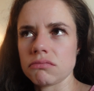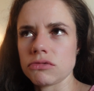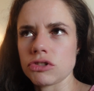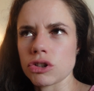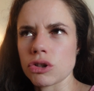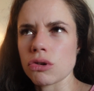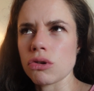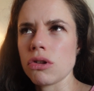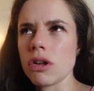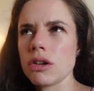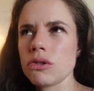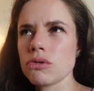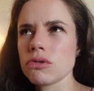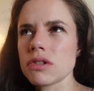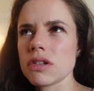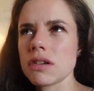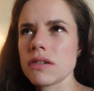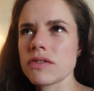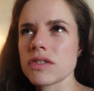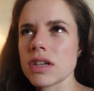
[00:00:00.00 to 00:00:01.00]
Do you call it an
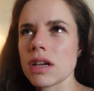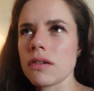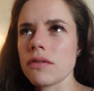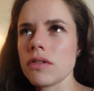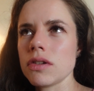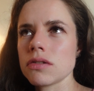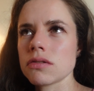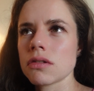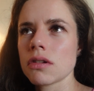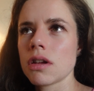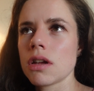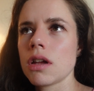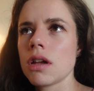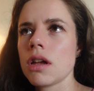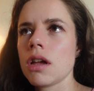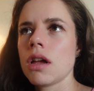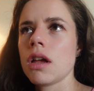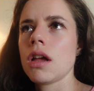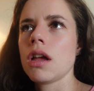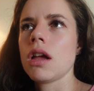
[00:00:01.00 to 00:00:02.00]
order of service?
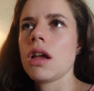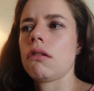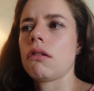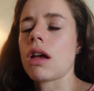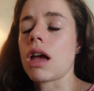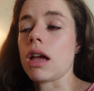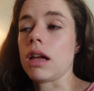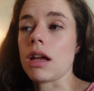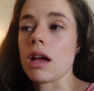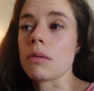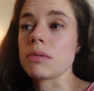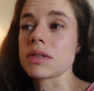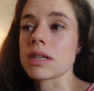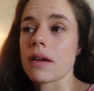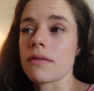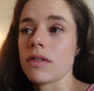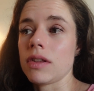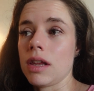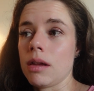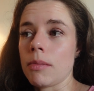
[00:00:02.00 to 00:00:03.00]
I was
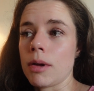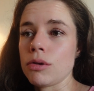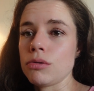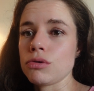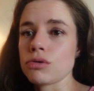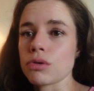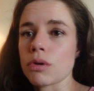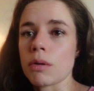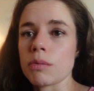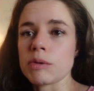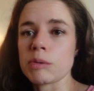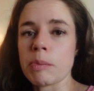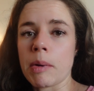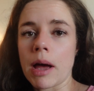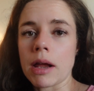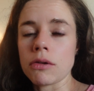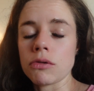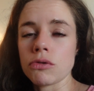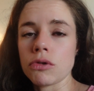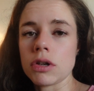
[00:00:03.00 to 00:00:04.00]
giving them out, so I was
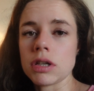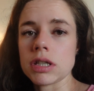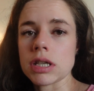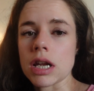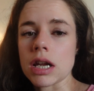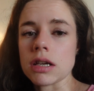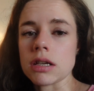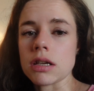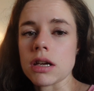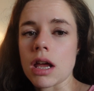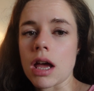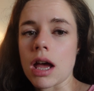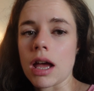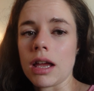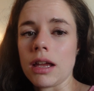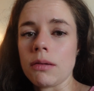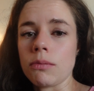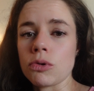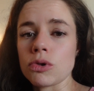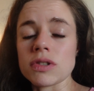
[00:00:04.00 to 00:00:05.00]
paranoid. And
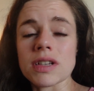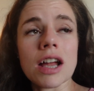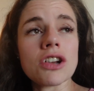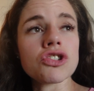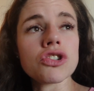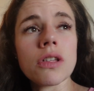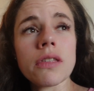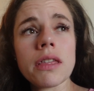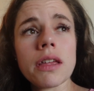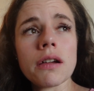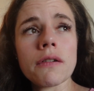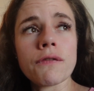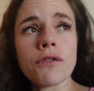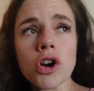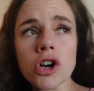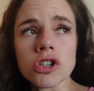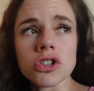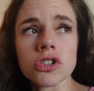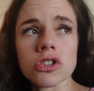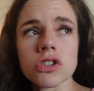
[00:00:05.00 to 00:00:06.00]
I was actually there
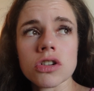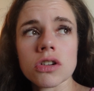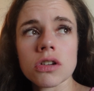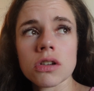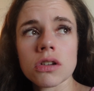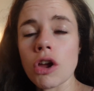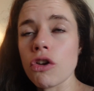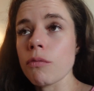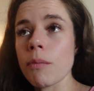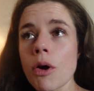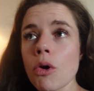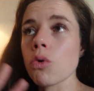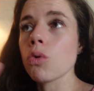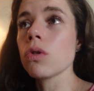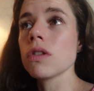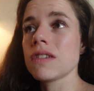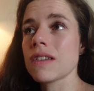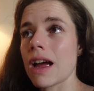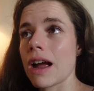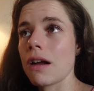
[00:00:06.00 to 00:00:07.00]
first. Out of my
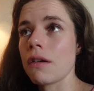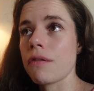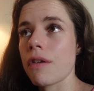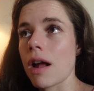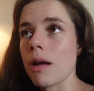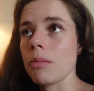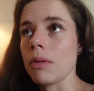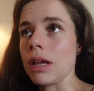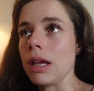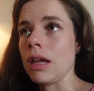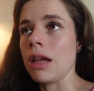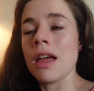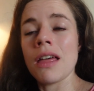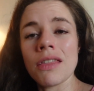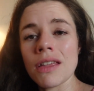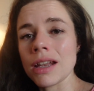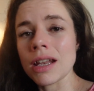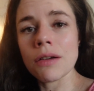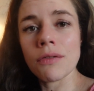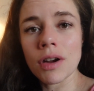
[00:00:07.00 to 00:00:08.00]
whole entire family.
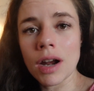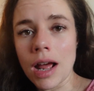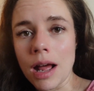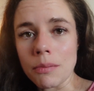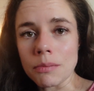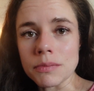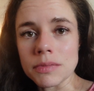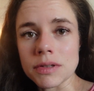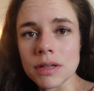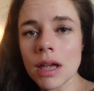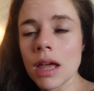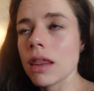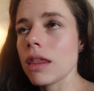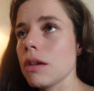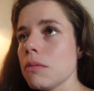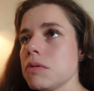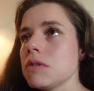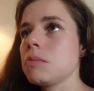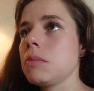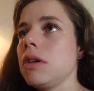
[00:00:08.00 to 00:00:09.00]
That never happens.
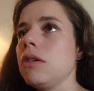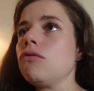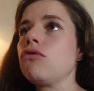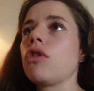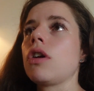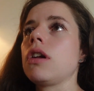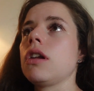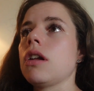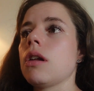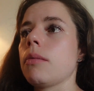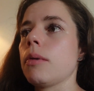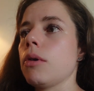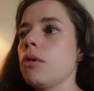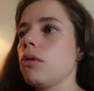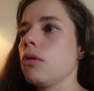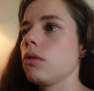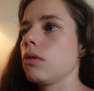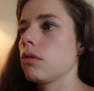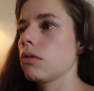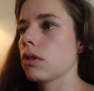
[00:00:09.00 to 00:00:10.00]
There was me running
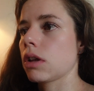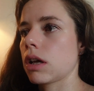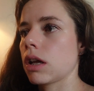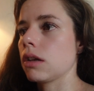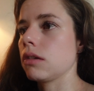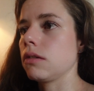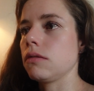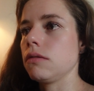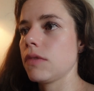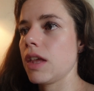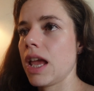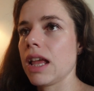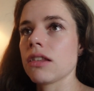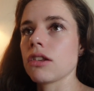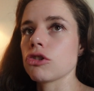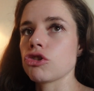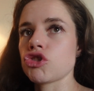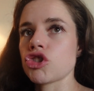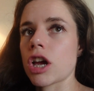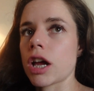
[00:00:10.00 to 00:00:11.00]
about like a
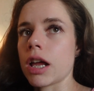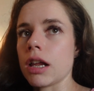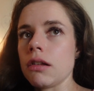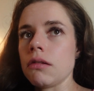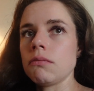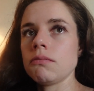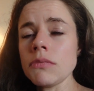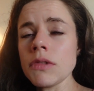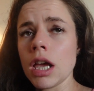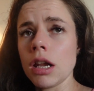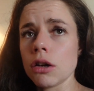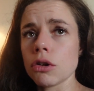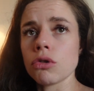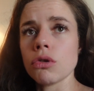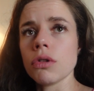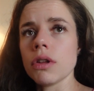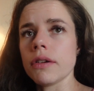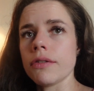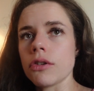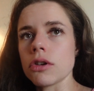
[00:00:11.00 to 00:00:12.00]
headless chicken, and I got
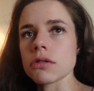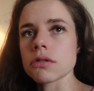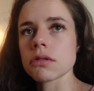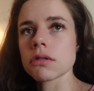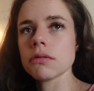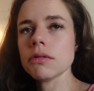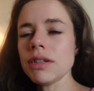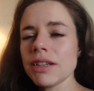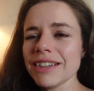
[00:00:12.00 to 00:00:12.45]
there first.